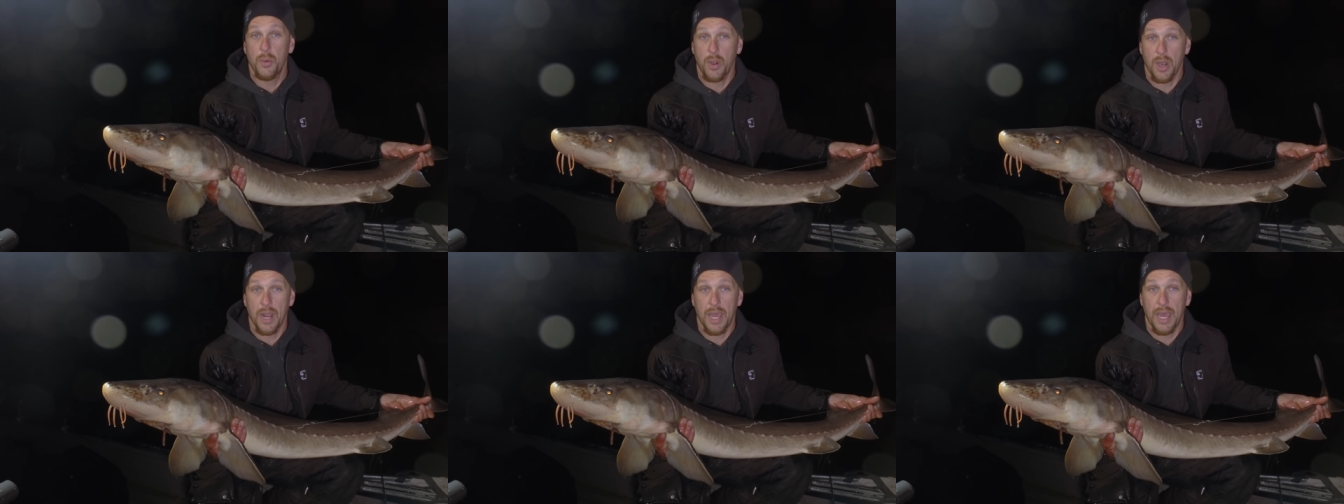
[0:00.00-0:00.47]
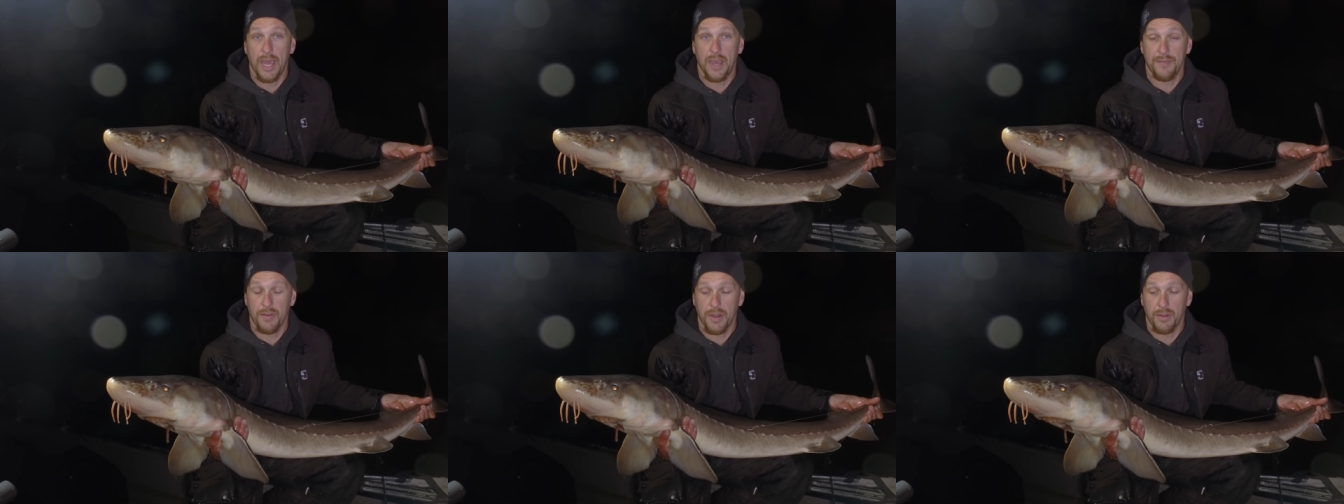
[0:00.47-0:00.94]
We're uh,
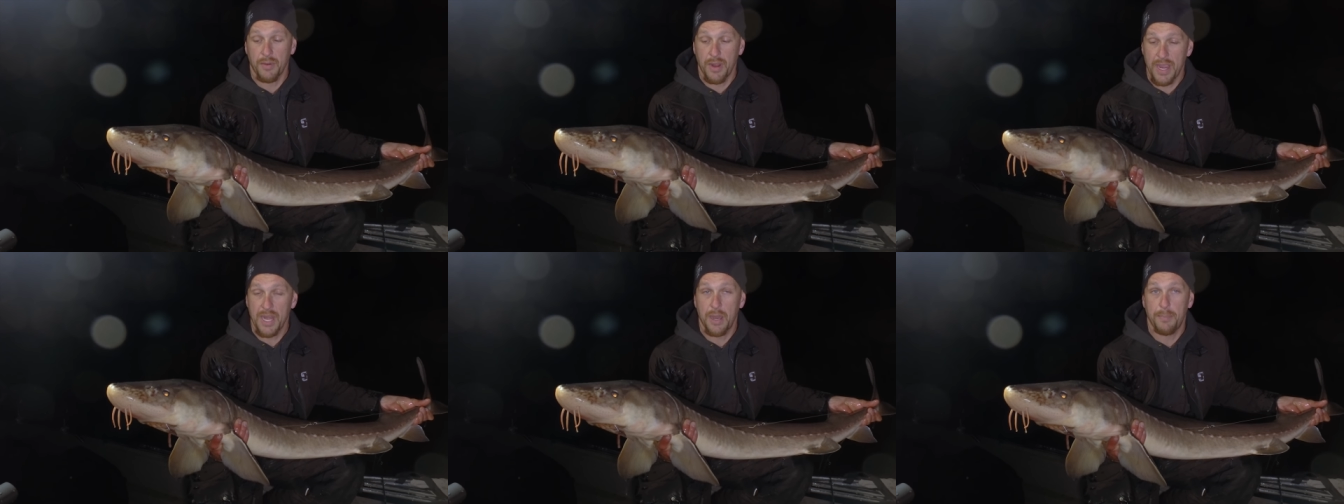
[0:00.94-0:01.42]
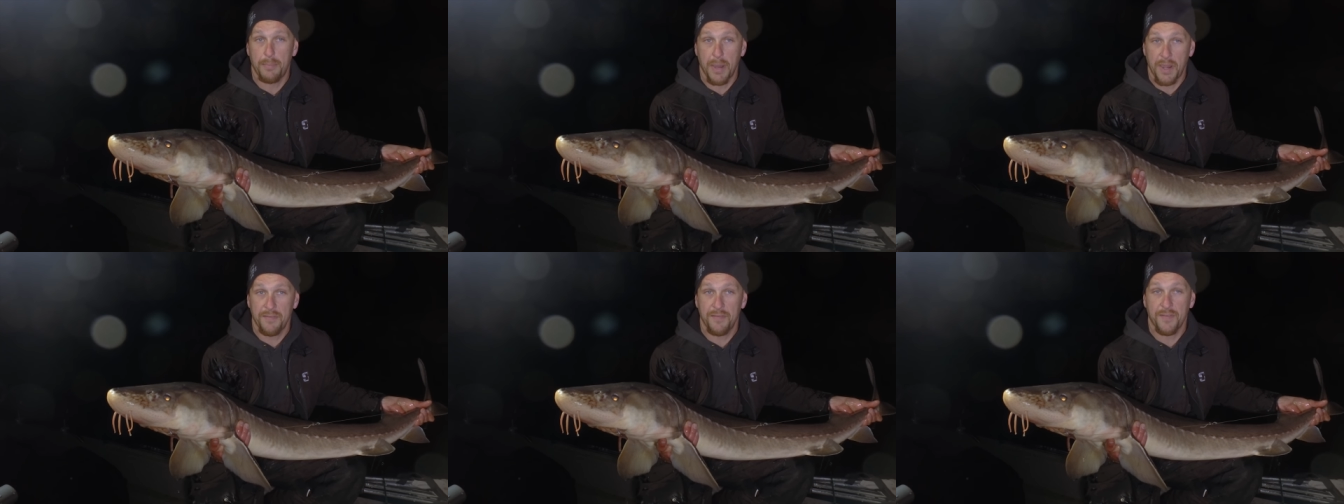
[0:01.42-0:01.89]
hovering right
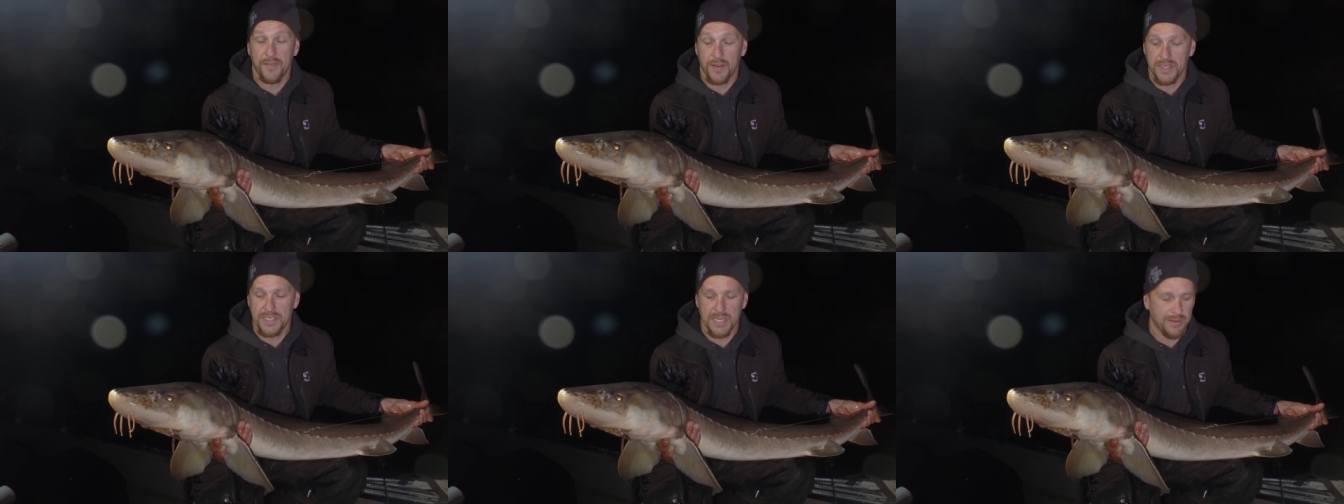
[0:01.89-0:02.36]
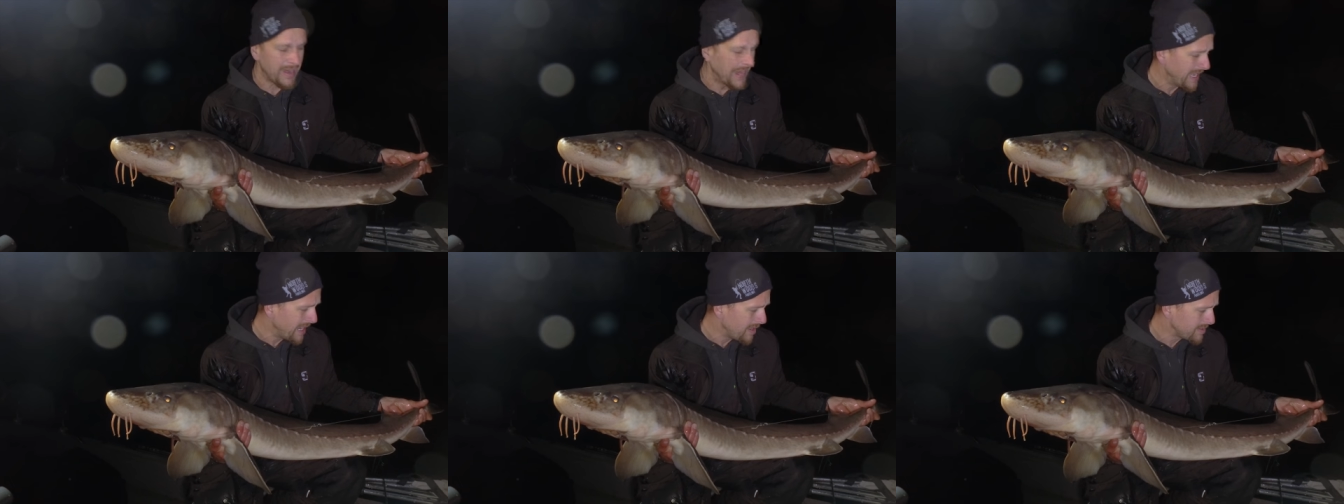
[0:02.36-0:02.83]
above freezing
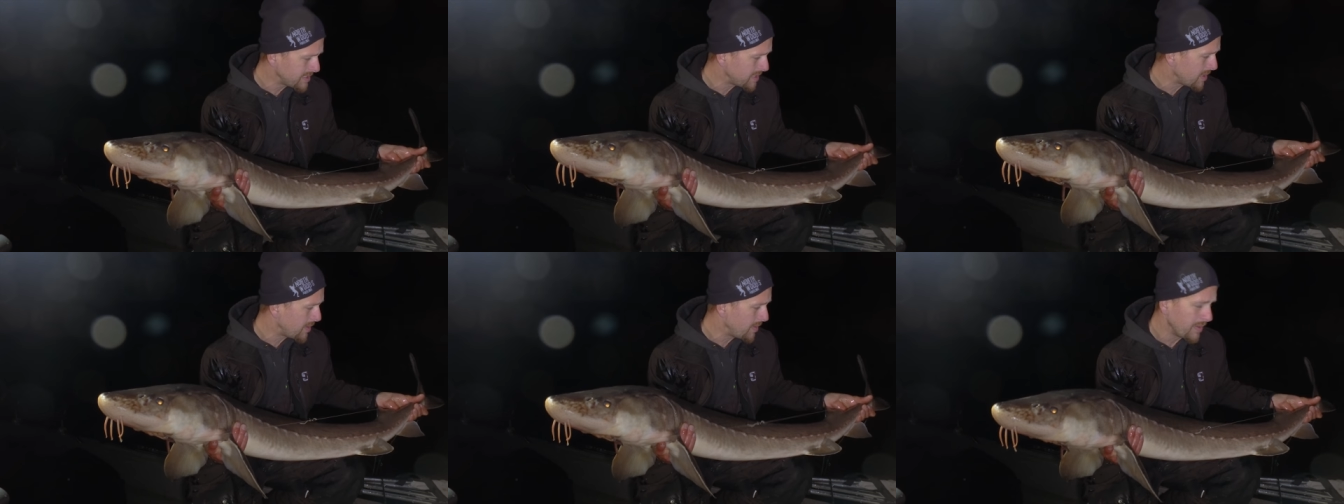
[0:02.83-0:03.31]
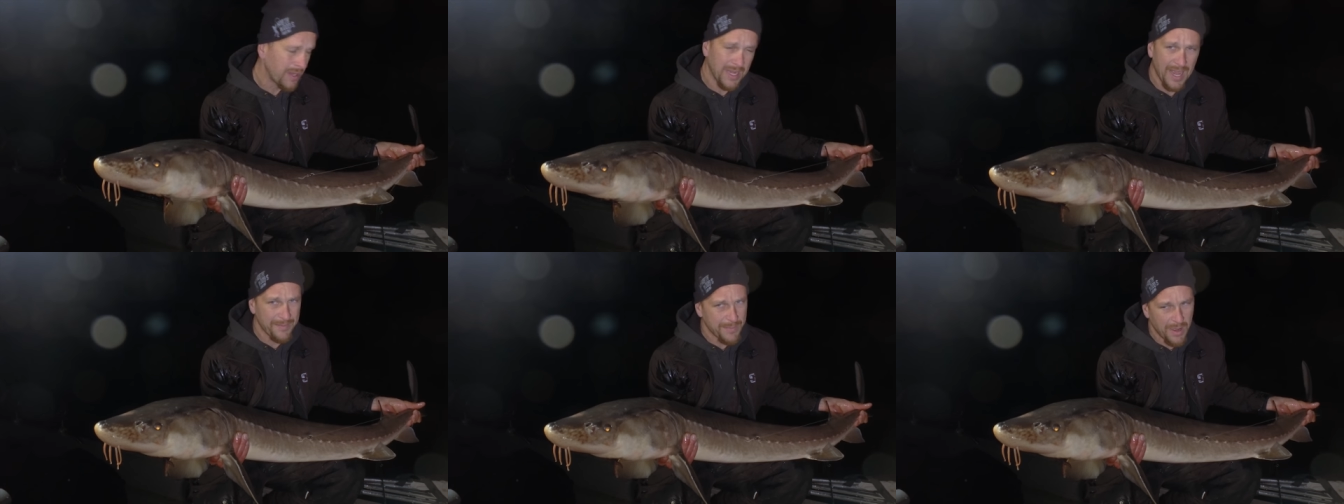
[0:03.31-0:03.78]
right now, so you
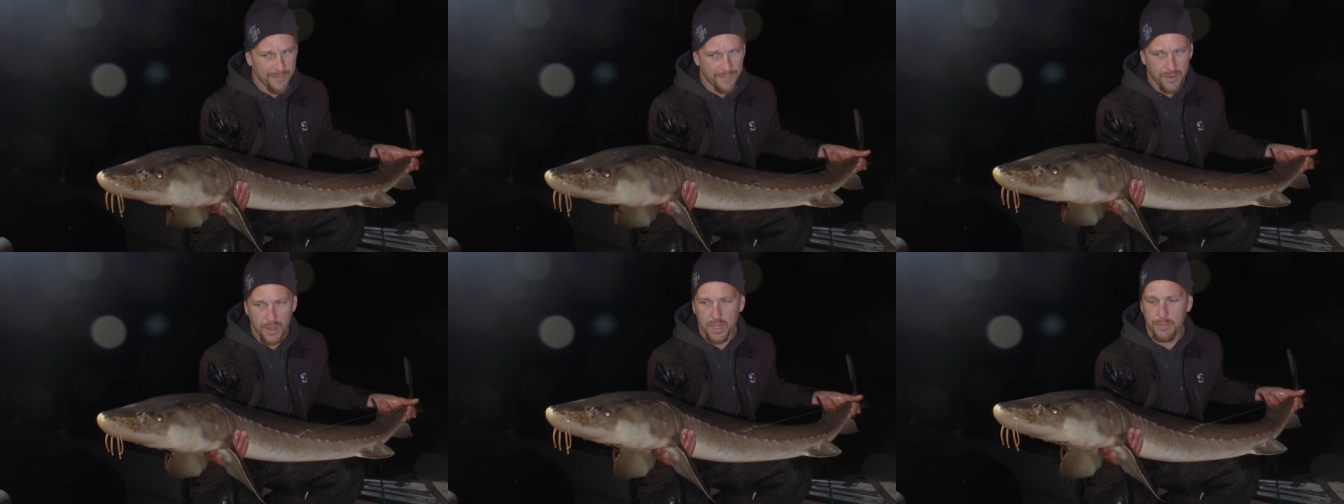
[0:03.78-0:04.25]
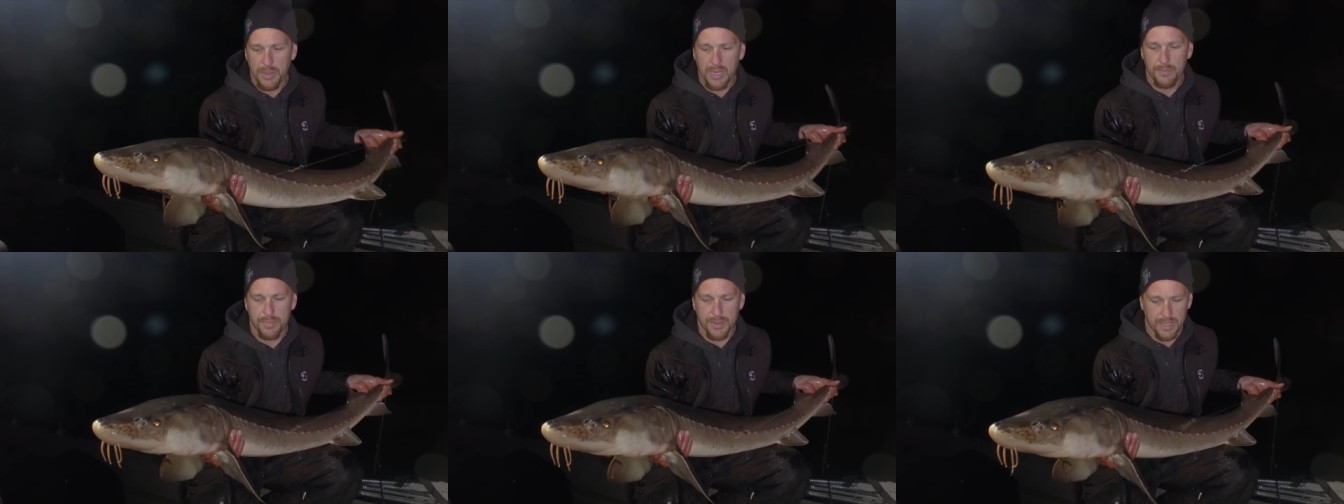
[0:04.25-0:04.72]
can have them out for a little
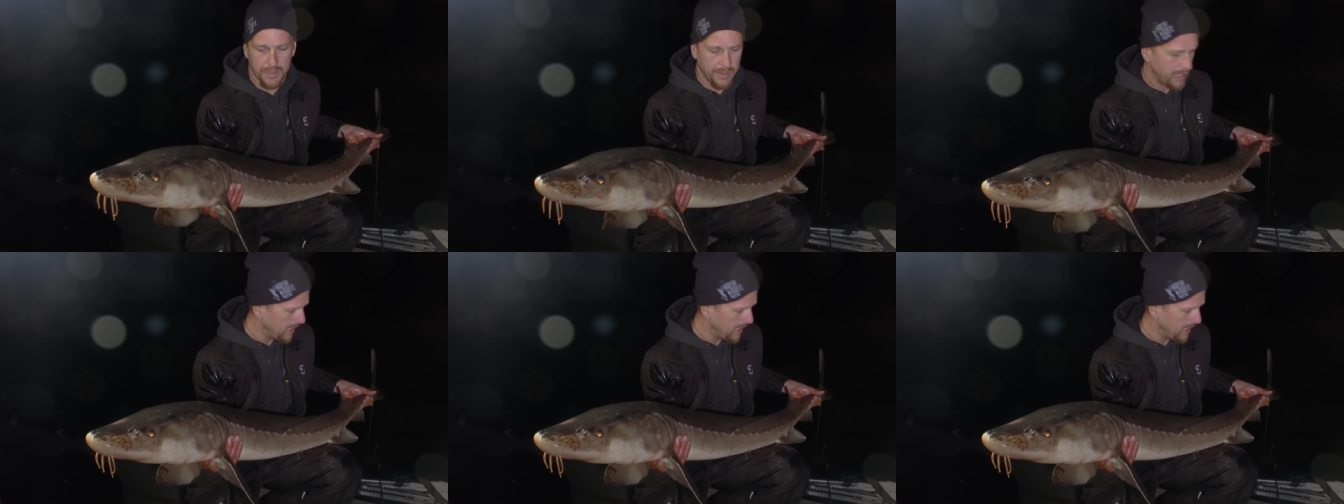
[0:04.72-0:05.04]
bit, but